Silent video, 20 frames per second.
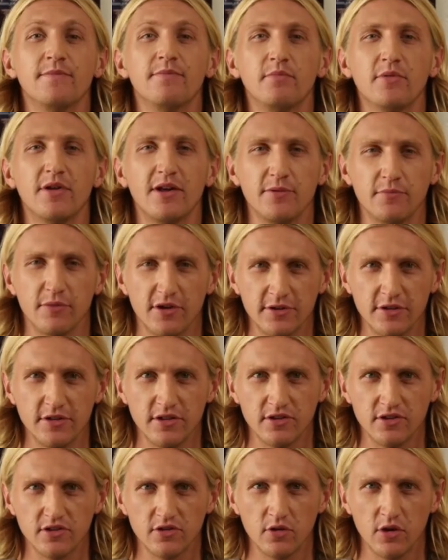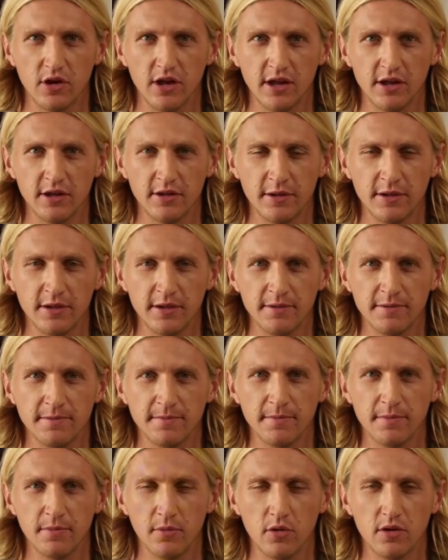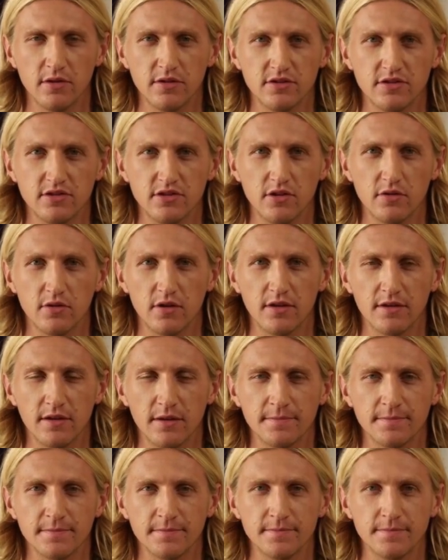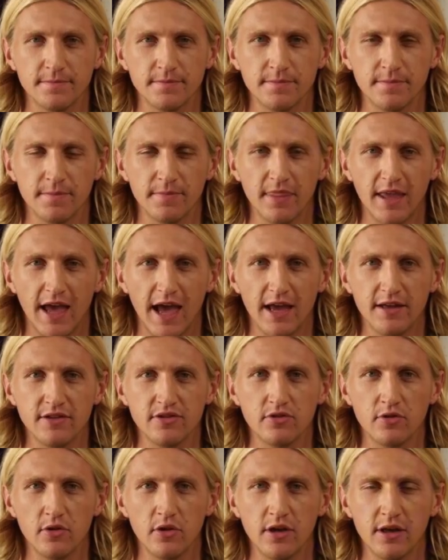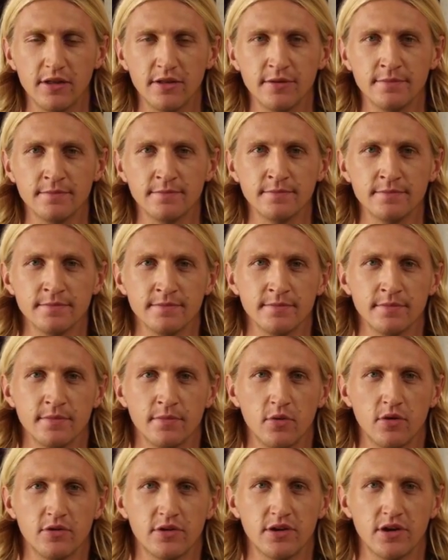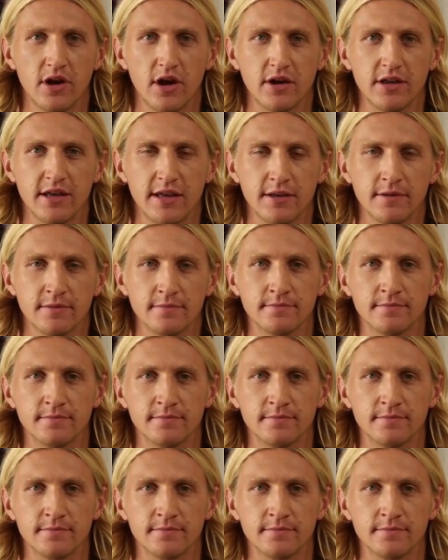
We can be the destroyer, or the steward, the asteroid, or the guardian.